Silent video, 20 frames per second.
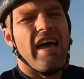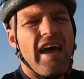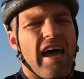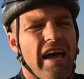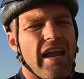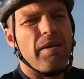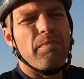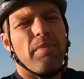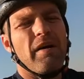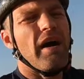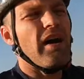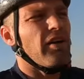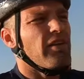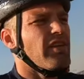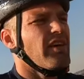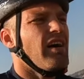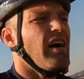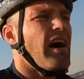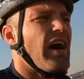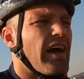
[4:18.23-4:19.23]
at about
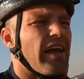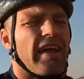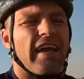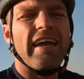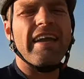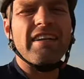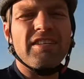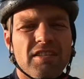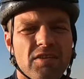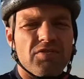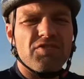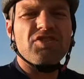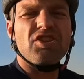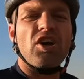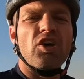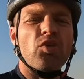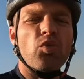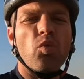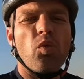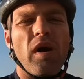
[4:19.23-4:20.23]
the higher ends of
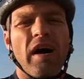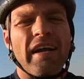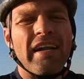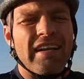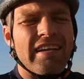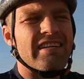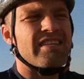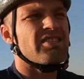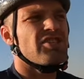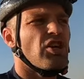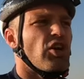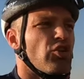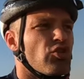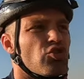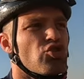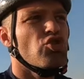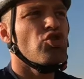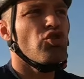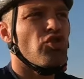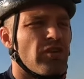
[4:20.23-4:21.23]
zone 1, zone
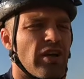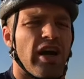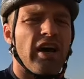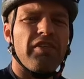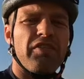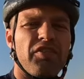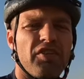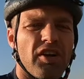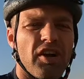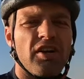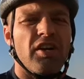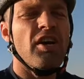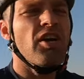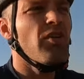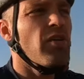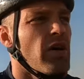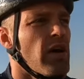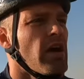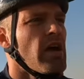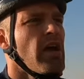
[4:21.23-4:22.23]
2. Now if you don't
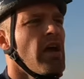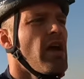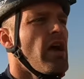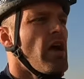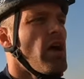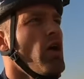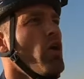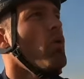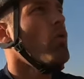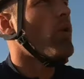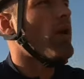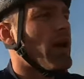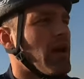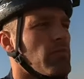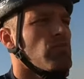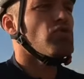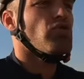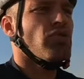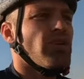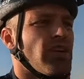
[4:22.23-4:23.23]
know what I'm
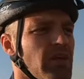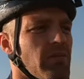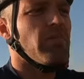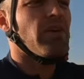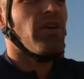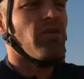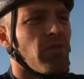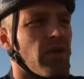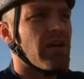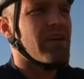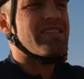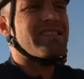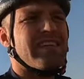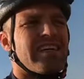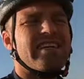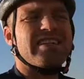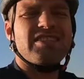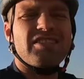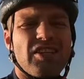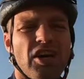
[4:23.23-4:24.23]
talking about when I
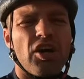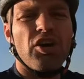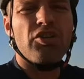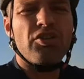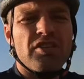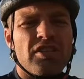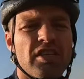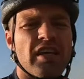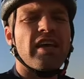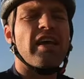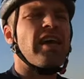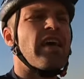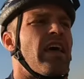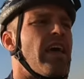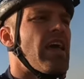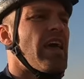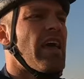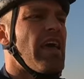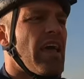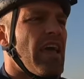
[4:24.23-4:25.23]
say zones,
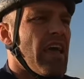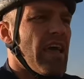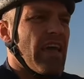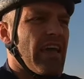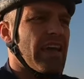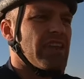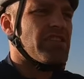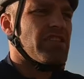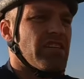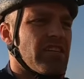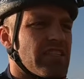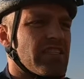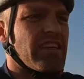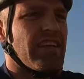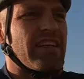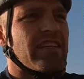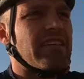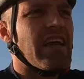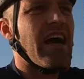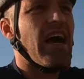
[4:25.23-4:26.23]

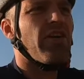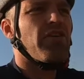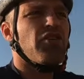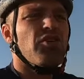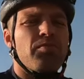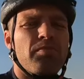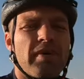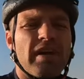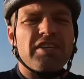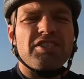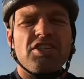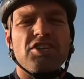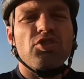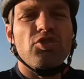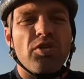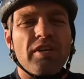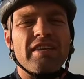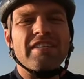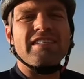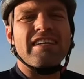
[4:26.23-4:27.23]
it's how you measure
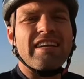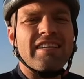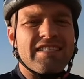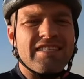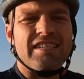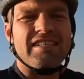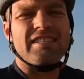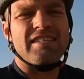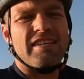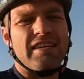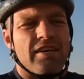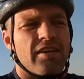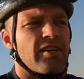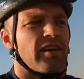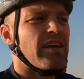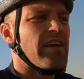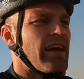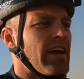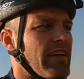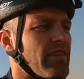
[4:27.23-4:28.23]
your intensity.
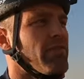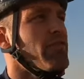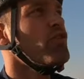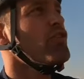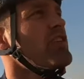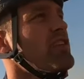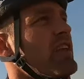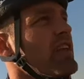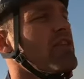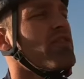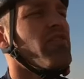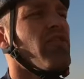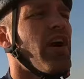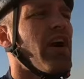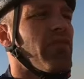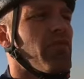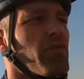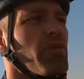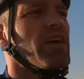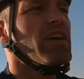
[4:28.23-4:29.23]
Okay, and for the next
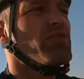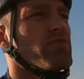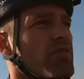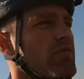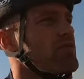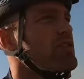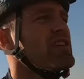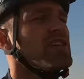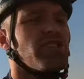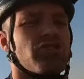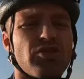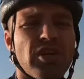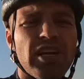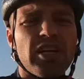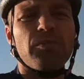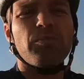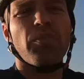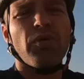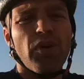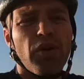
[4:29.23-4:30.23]
5 weeks of these
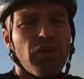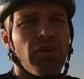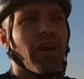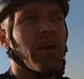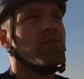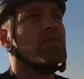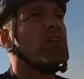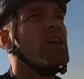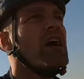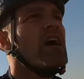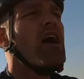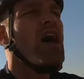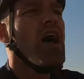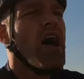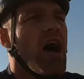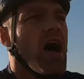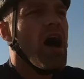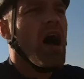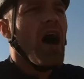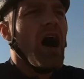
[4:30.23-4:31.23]
training programs,
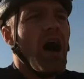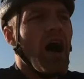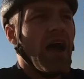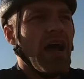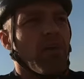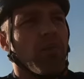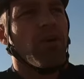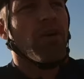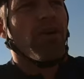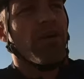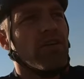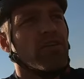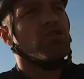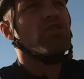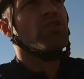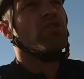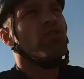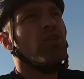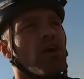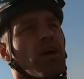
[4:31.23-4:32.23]
I am going
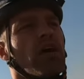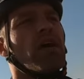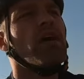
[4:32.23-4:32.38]
to